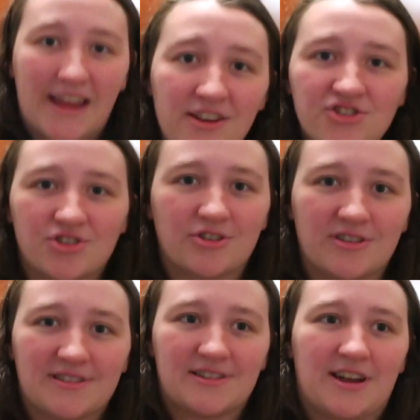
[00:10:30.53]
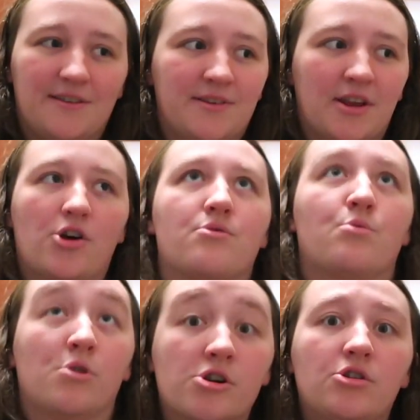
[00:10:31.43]
nature and stuff in our
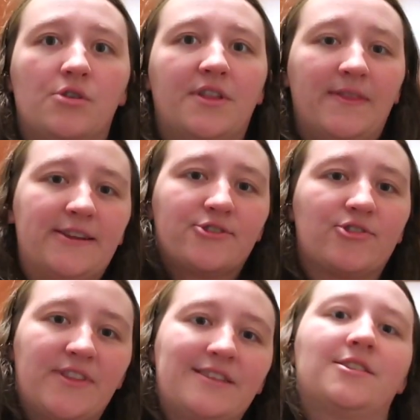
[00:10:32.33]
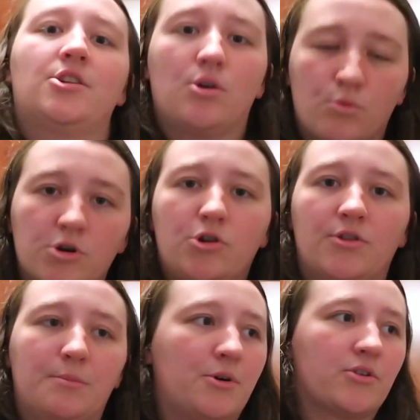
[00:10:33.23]
world, and these are things in our
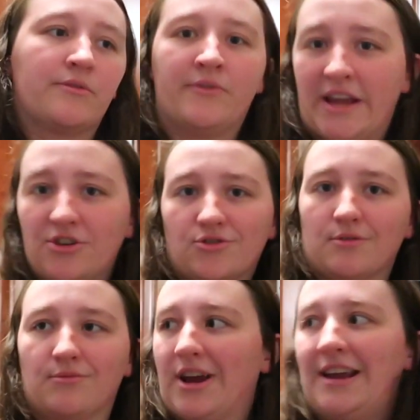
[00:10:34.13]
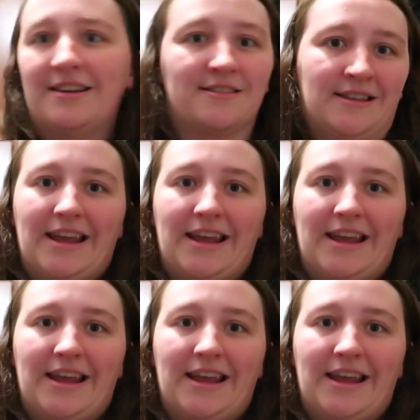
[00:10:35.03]
world and part of nature. Rain is